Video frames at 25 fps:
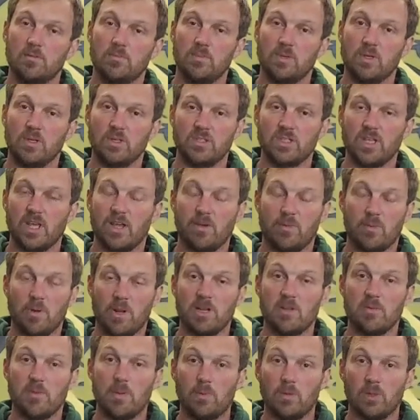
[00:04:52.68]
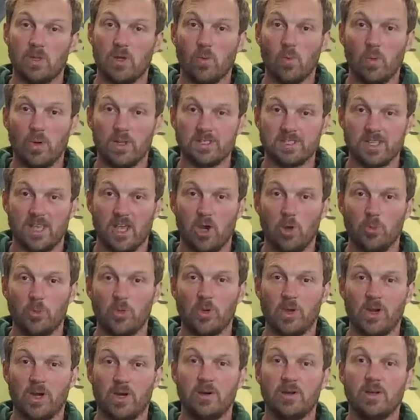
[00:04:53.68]
Because there are plenty of people that are willing to help
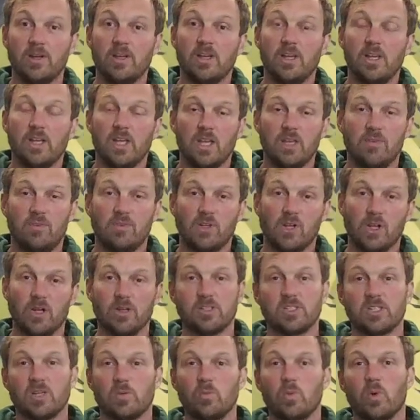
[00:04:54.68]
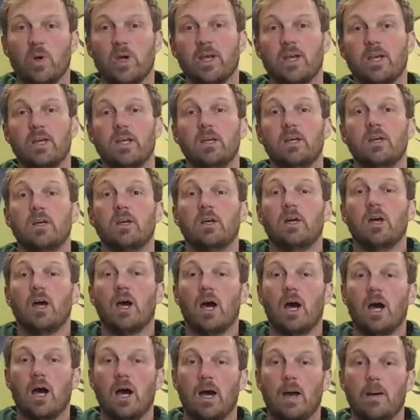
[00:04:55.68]
you out if you go somewhere
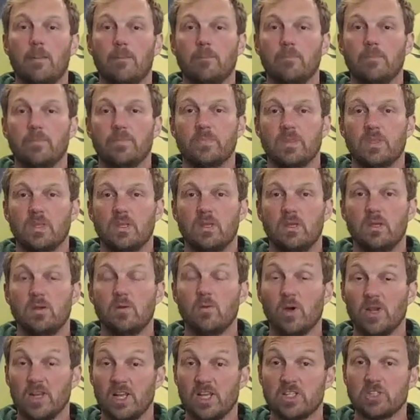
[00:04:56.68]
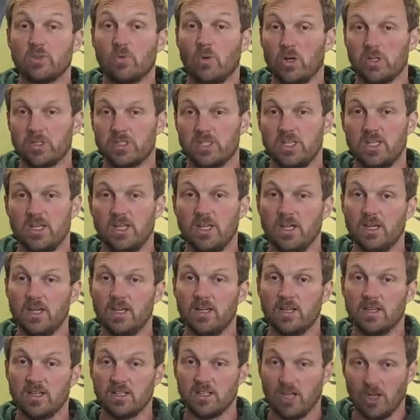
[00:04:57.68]
where there's quality
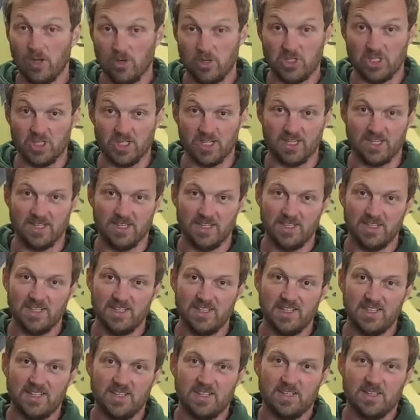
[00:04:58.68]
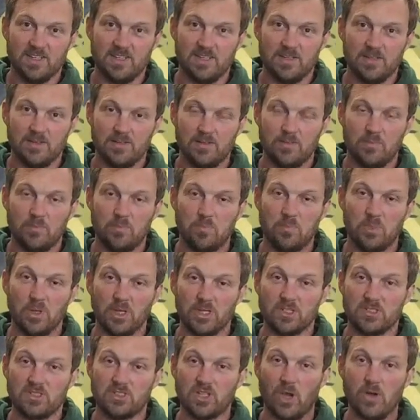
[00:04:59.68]
coaching.
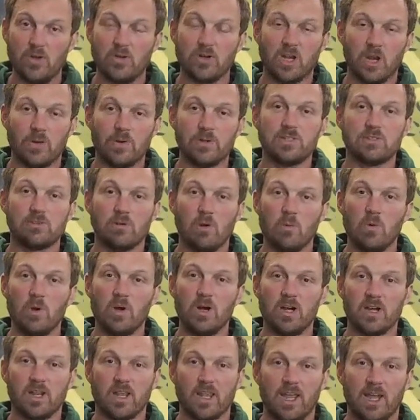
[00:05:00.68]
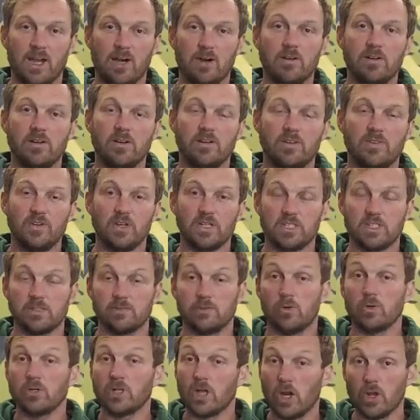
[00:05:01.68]
But don't go into a workout. First of
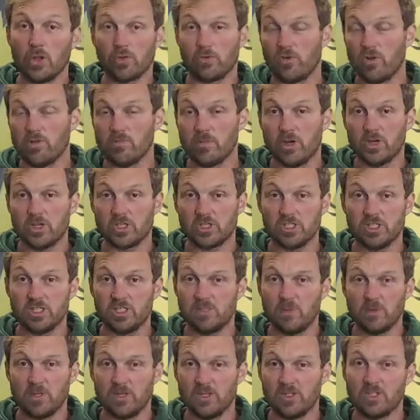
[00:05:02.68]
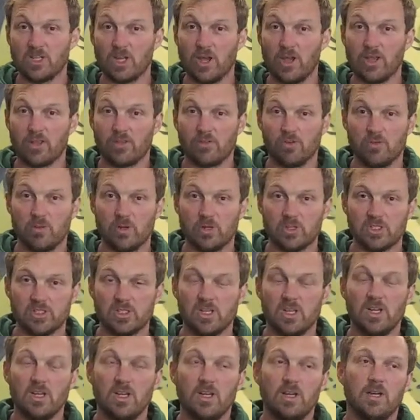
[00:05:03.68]
all, go through the motions, because going through the motions,
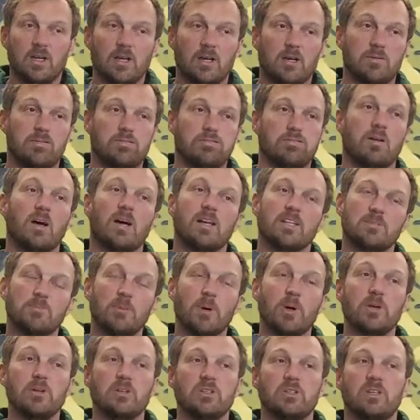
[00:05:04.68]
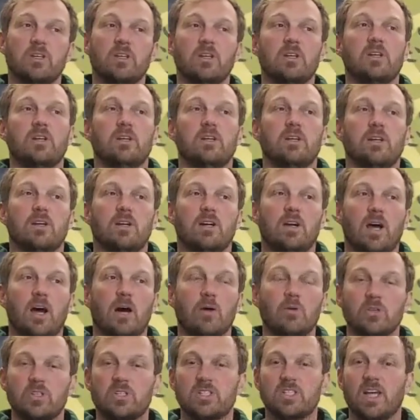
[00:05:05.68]
I suppose I
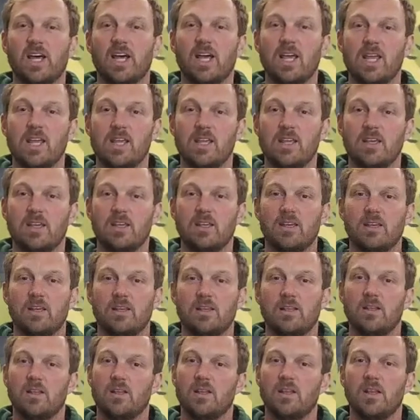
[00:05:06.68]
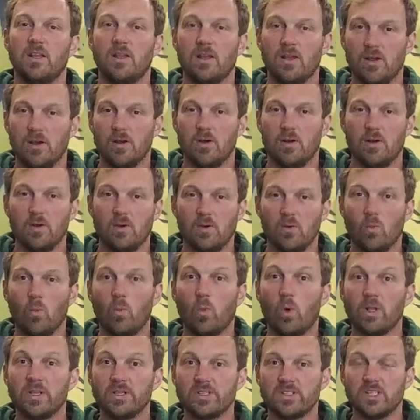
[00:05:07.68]
would say
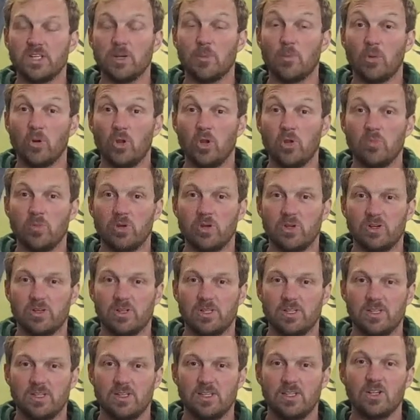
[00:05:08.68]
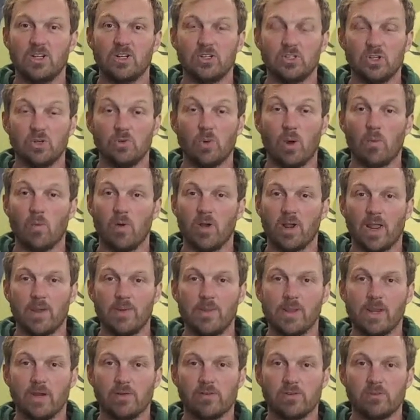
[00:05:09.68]
once in a blue moon, you could do one workout,
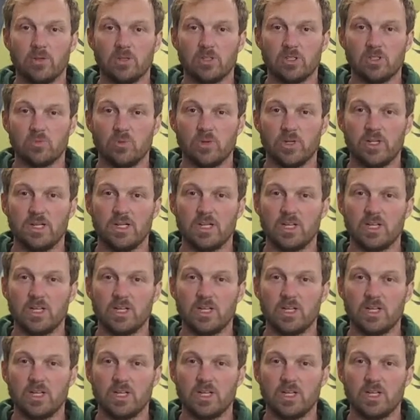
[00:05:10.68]
you go through the motions, where you